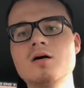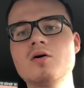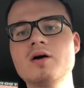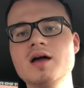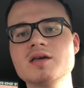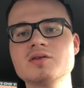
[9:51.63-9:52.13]

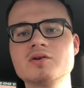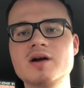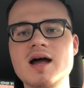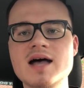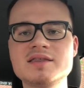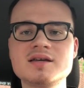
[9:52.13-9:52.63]
Okay, so
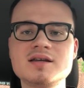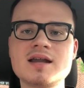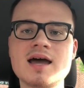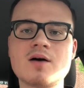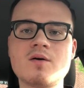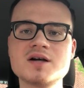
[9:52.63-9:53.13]
they're asking
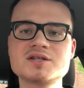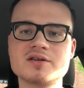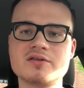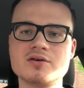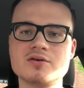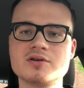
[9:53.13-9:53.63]
that
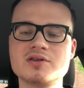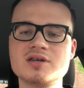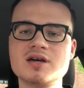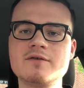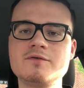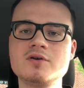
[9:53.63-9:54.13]
question to you to
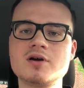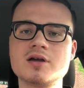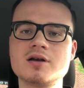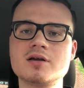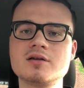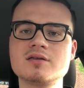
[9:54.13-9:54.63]
see if you
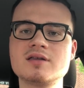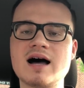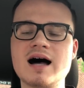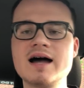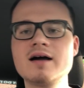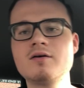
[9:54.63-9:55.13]
can
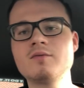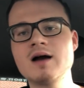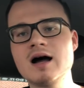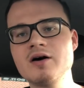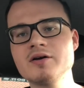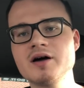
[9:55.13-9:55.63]
tie
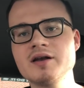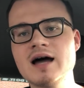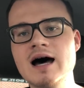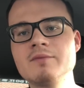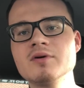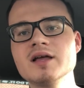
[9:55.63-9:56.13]
around a
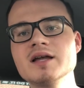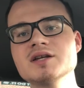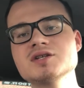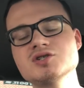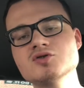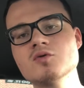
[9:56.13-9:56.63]

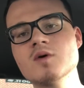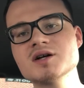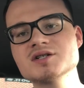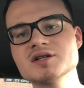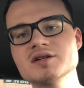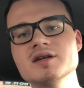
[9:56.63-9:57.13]
non-related shoe
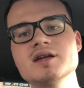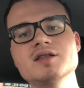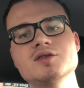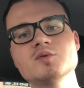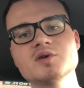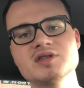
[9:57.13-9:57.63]
question
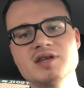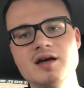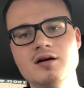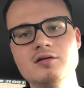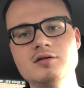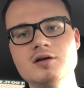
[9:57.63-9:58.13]
into a
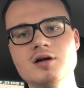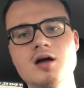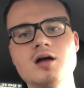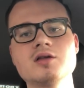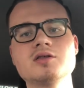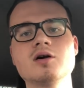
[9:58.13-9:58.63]

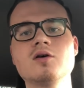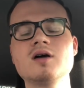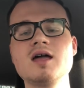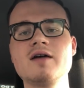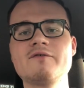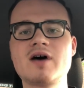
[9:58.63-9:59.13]
sale. So
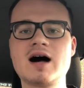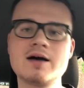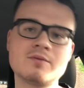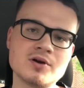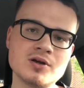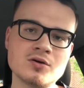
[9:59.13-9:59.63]
if I
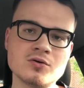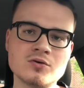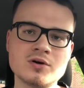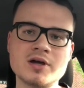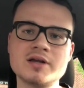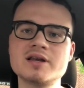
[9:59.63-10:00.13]
were
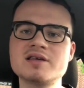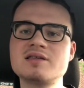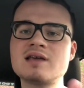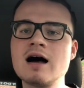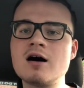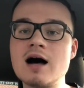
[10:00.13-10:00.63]
you, this
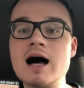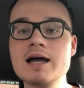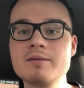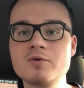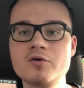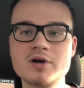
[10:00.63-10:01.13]
is how I
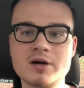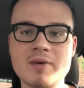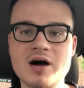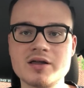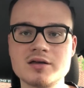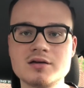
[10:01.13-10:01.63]
am going
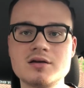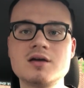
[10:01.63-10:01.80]
about it.